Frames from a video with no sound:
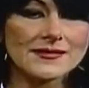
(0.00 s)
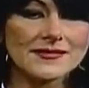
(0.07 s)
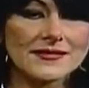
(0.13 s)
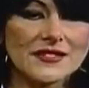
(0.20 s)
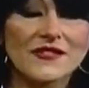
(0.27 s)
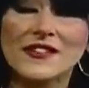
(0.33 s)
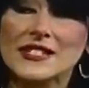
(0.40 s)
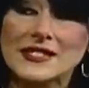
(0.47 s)

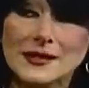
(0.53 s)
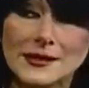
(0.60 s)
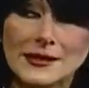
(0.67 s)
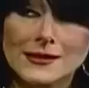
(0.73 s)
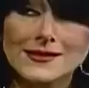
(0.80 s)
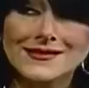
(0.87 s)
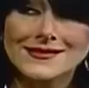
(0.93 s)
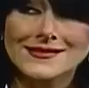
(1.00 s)

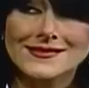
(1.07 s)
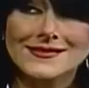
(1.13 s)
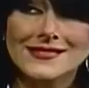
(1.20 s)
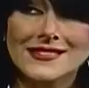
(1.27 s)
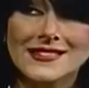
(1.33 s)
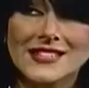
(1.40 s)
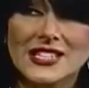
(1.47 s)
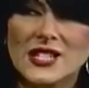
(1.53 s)
physical,
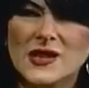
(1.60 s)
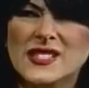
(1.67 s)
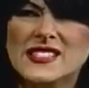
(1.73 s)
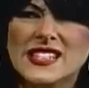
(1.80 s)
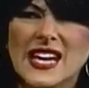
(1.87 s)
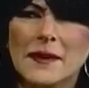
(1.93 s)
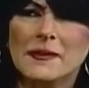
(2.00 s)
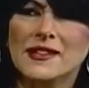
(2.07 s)

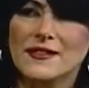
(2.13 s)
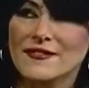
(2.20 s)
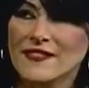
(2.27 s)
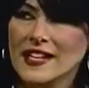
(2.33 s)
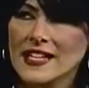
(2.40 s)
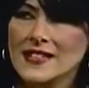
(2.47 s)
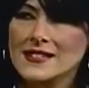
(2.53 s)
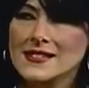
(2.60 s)
slap in the
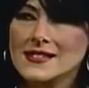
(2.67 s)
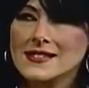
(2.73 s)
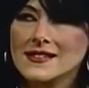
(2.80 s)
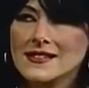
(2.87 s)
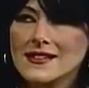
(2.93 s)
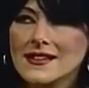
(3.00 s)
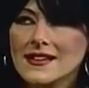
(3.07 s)
face.